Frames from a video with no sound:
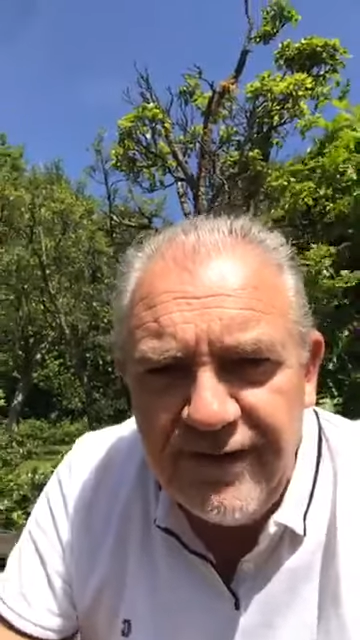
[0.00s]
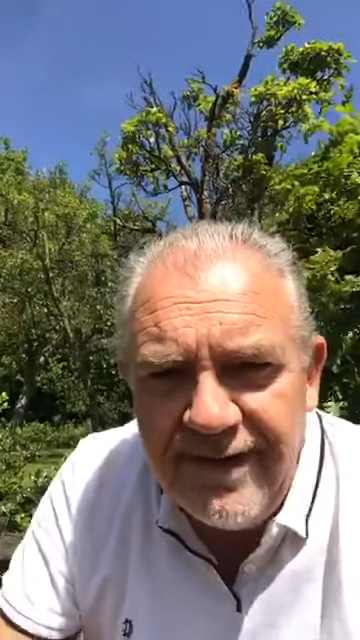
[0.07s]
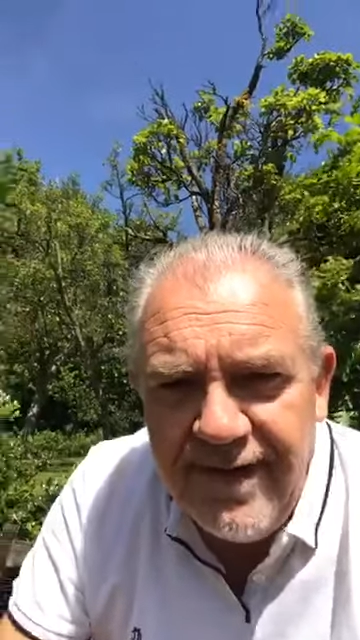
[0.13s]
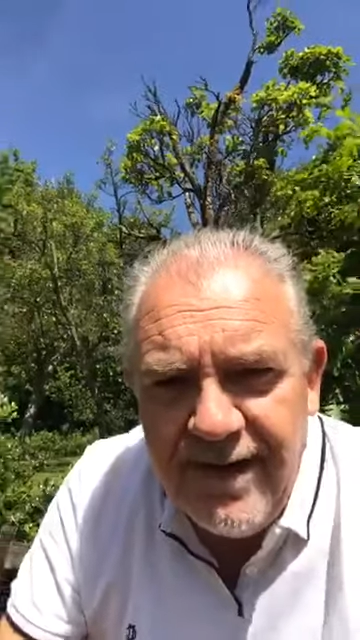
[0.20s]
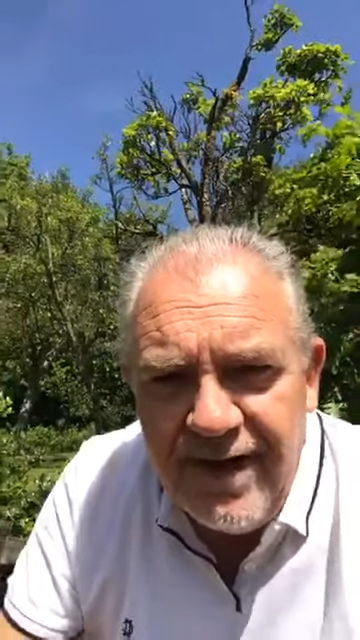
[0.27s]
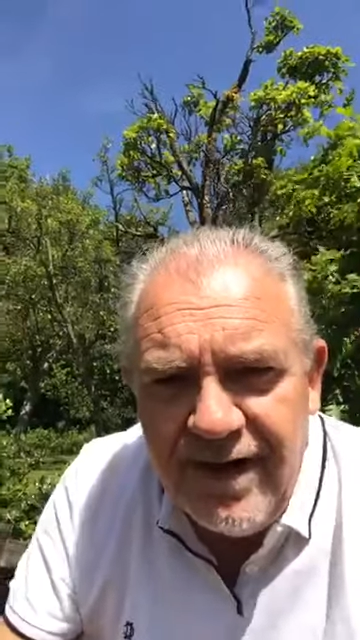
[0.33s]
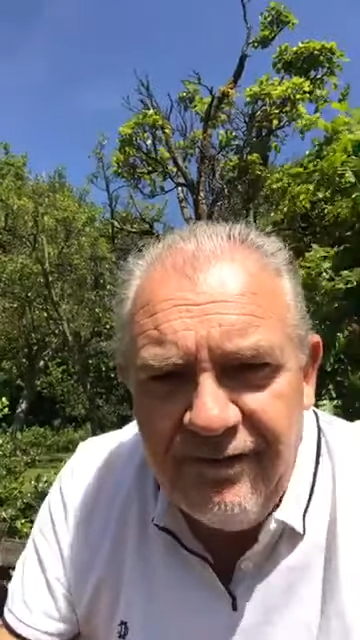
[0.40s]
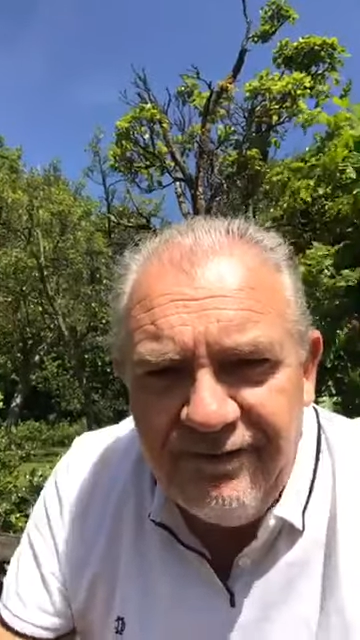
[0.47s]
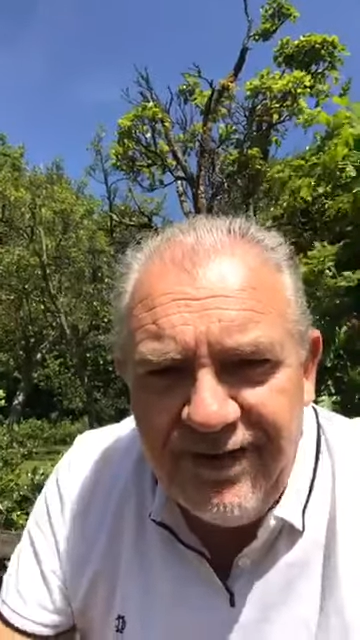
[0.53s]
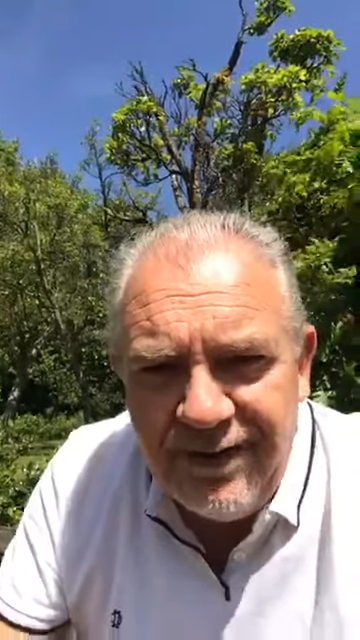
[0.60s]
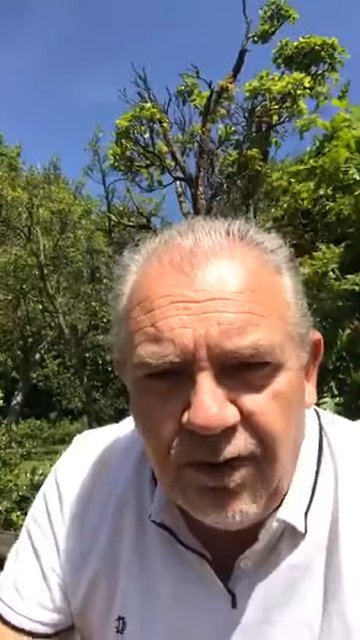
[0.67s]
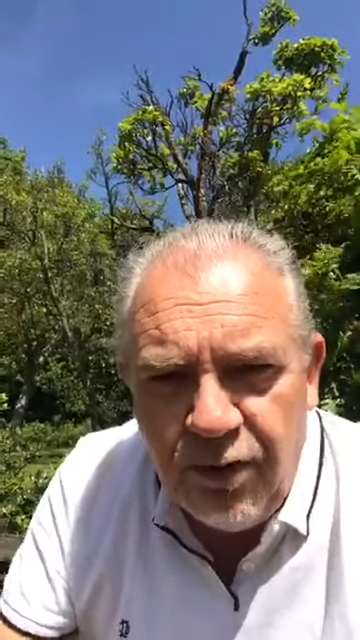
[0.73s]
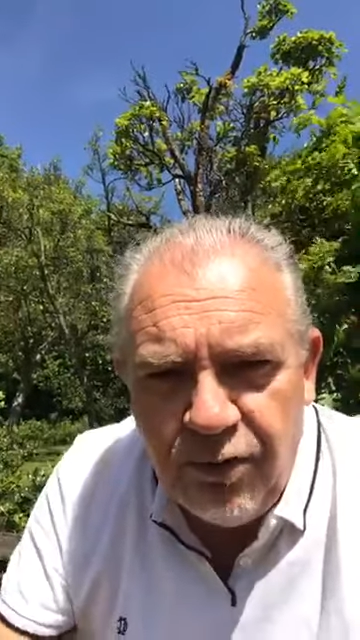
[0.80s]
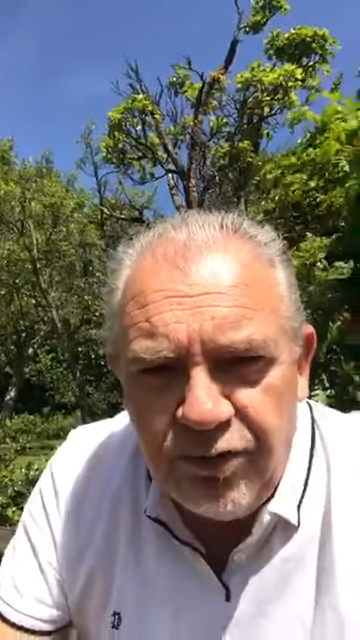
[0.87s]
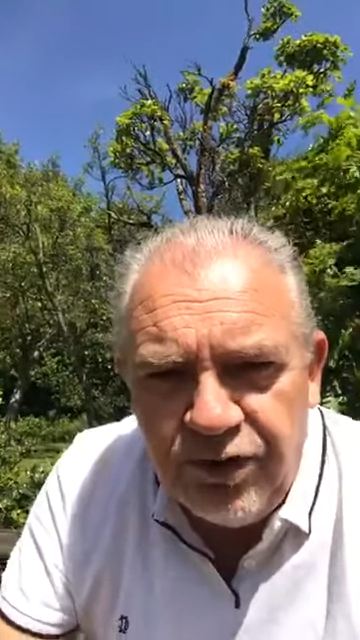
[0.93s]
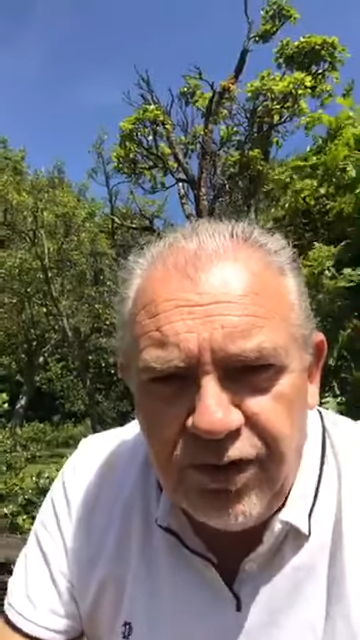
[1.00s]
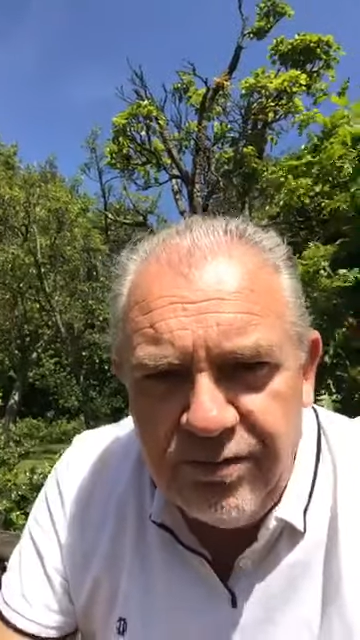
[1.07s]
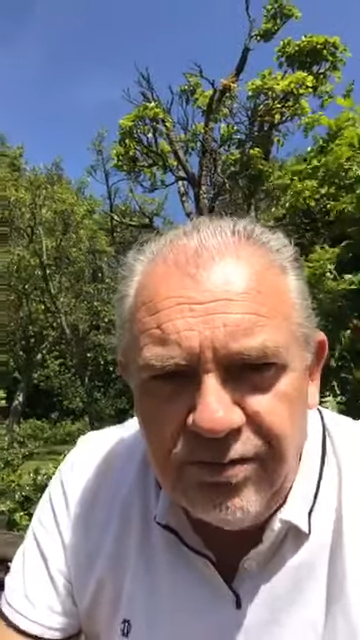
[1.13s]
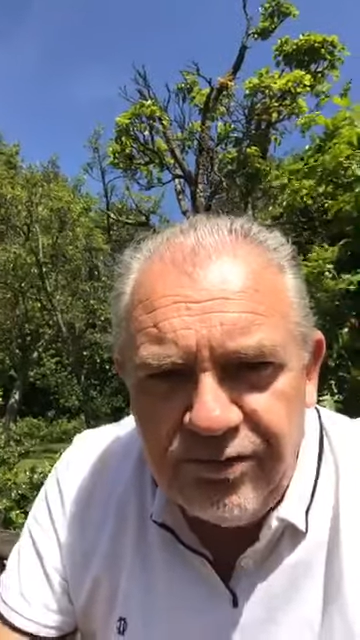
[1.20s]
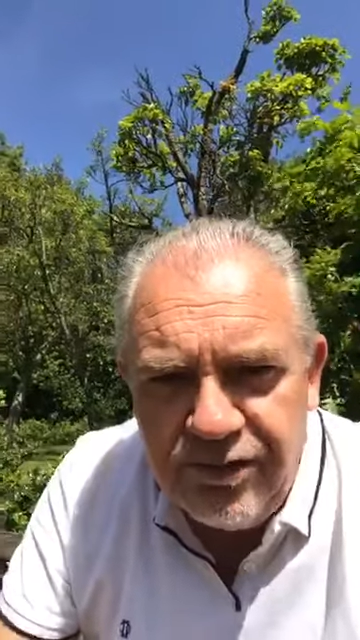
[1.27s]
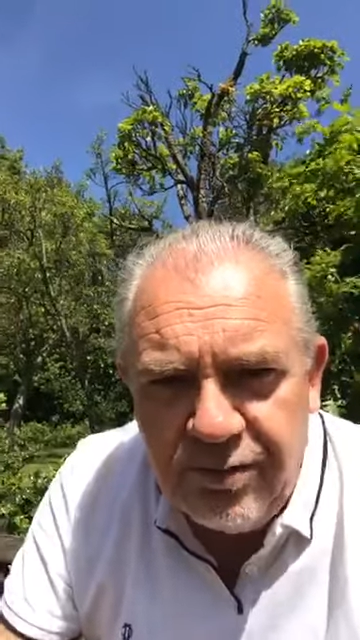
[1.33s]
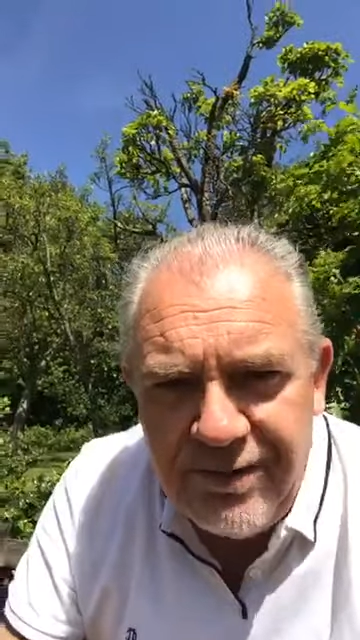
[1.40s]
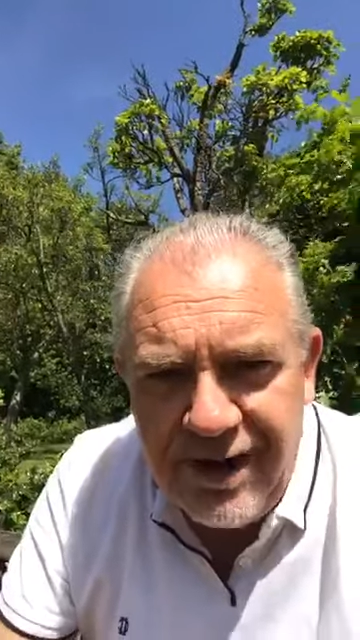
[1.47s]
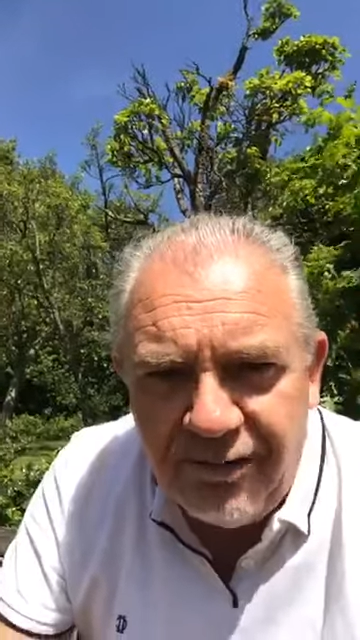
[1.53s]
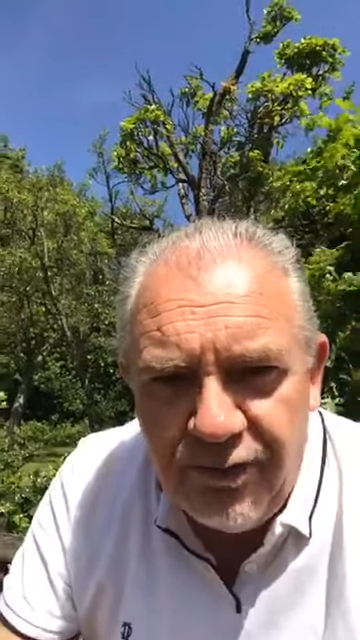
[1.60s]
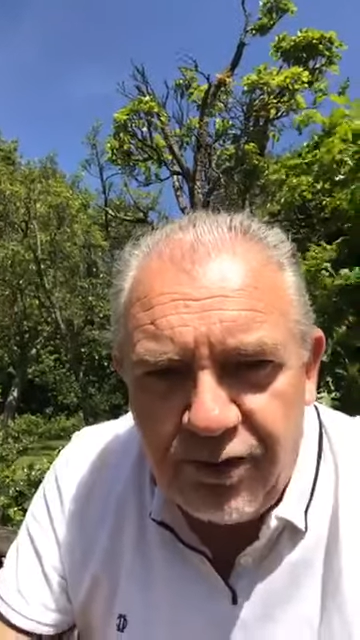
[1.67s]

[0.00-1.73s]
Phil Oldham from round